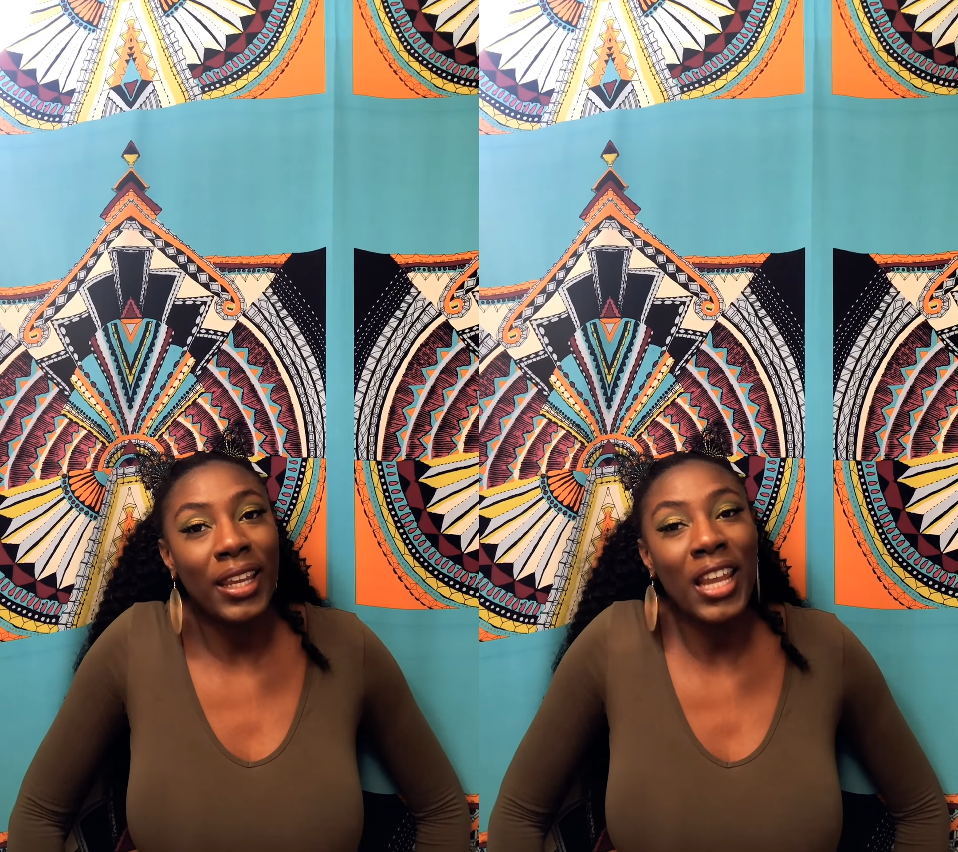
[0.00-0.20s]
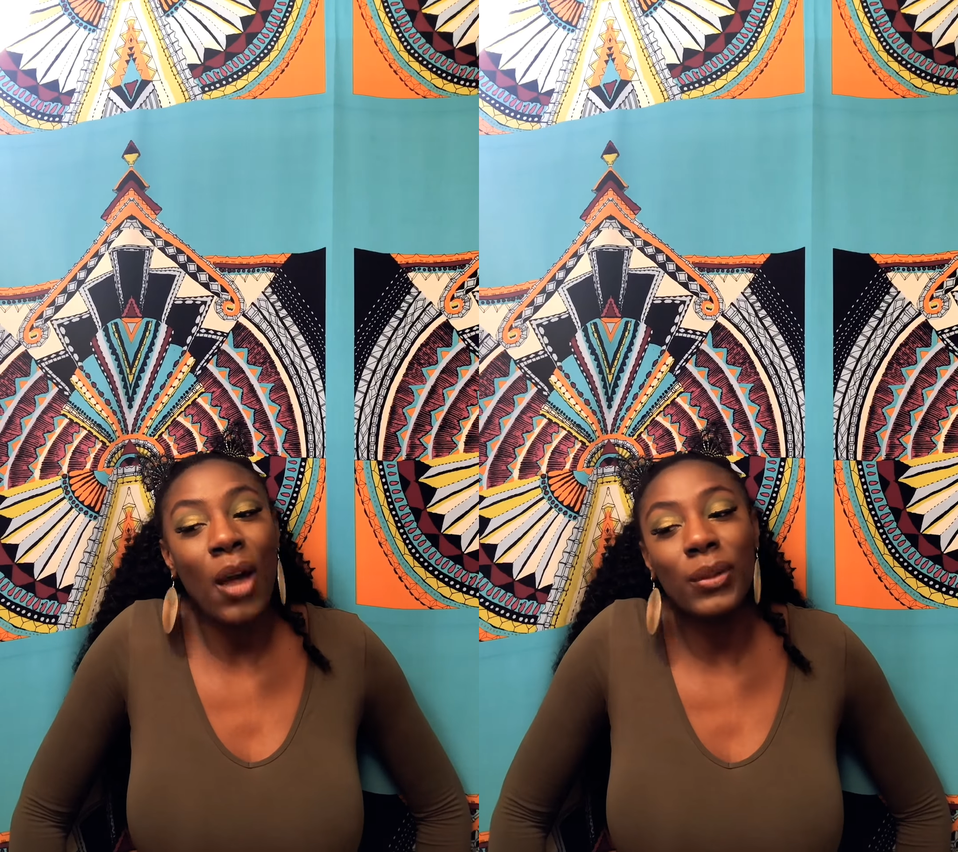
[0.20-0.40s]

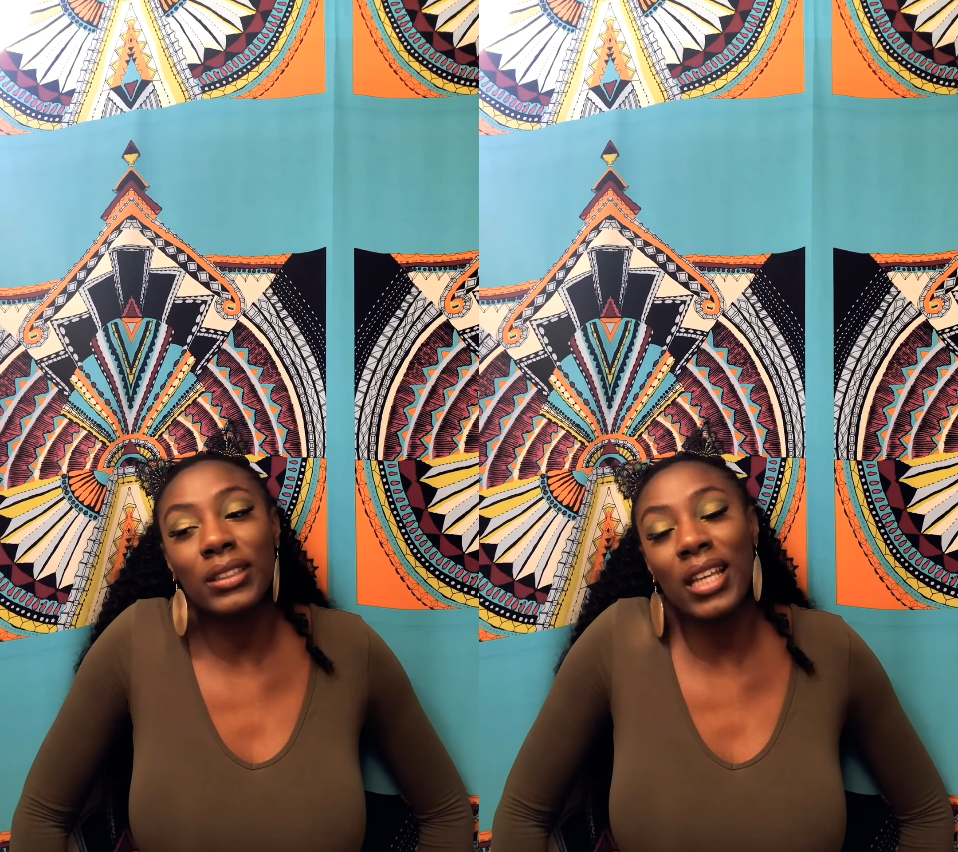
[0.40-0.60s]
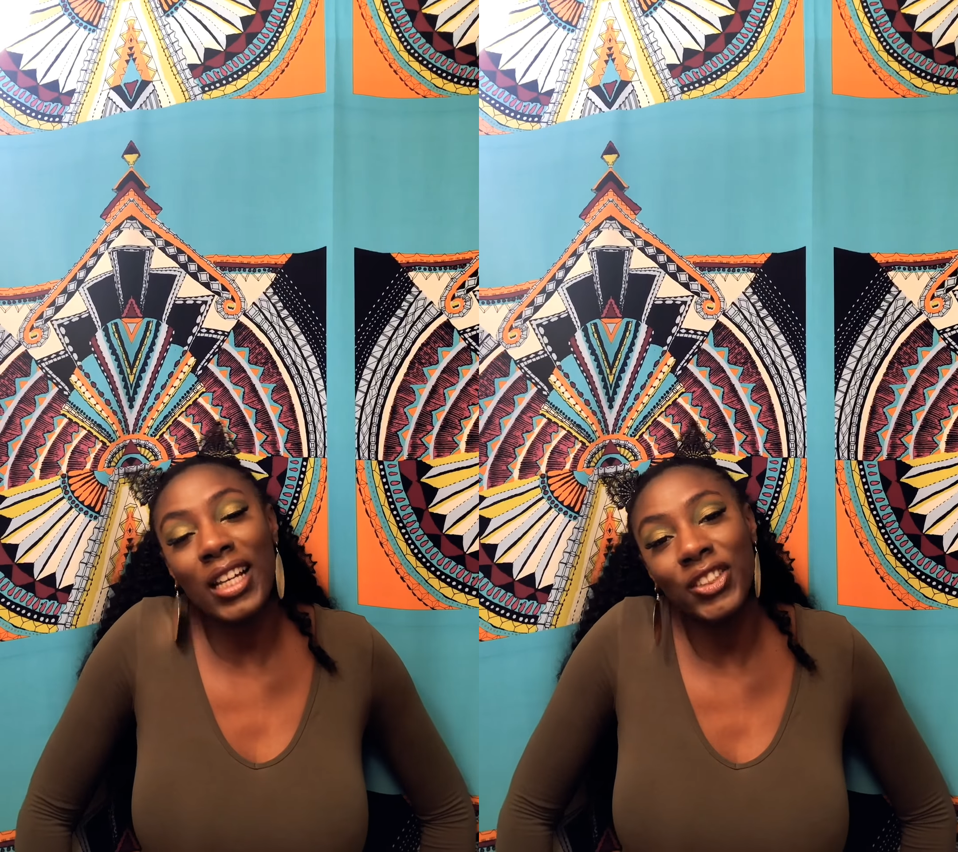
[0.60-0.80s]
And I was
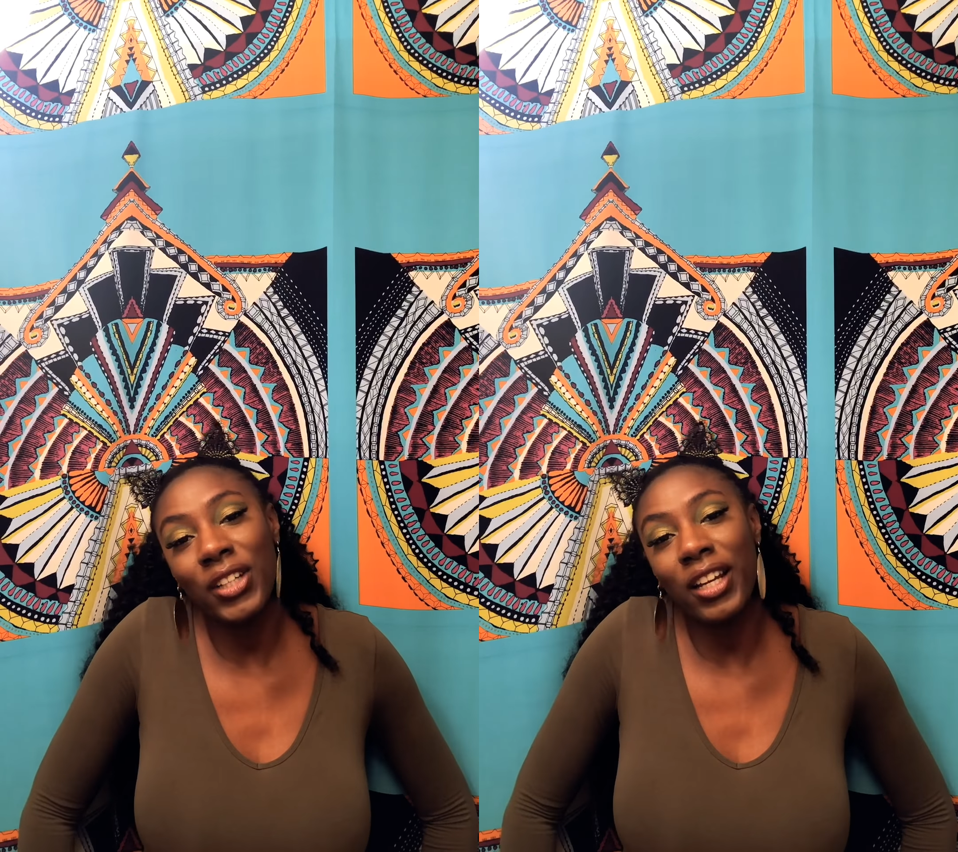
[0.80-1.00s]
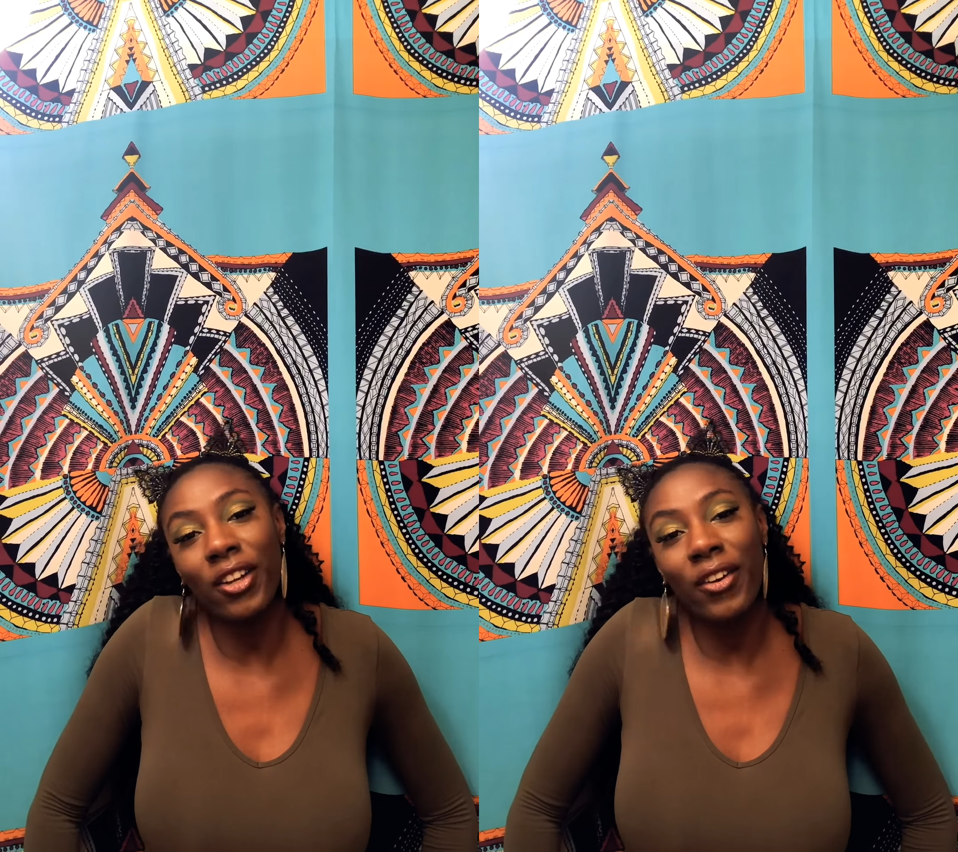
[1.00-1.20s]
not
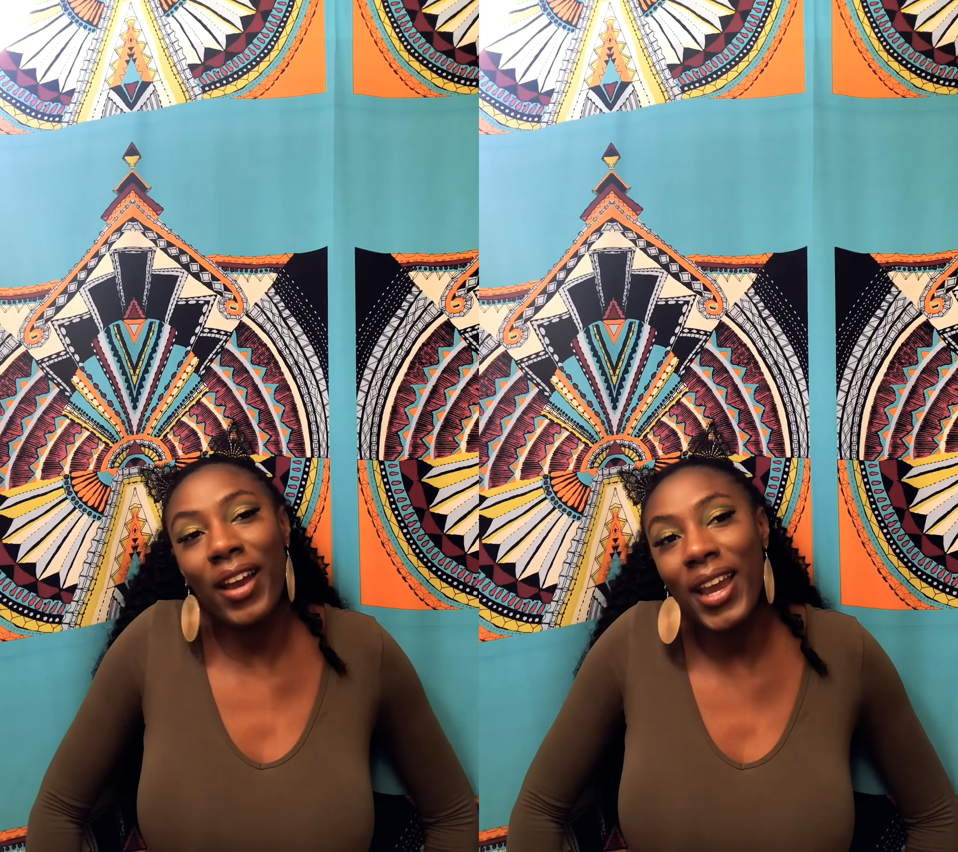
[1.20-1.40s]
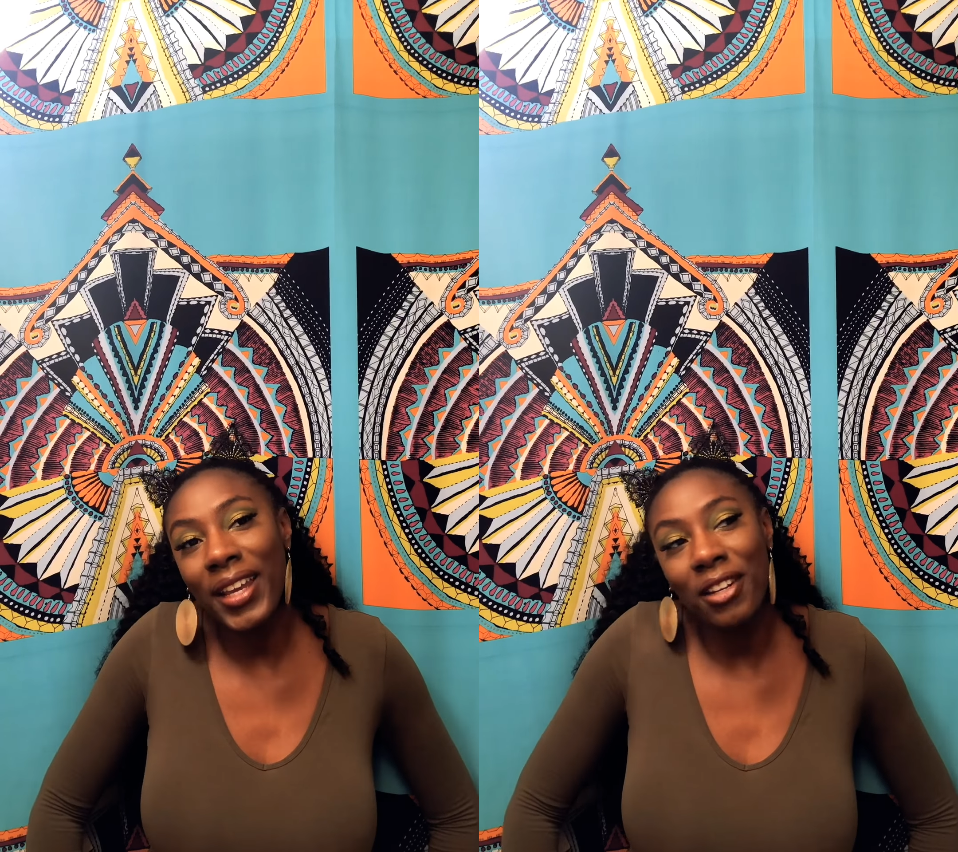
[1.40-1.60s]
trying to cry in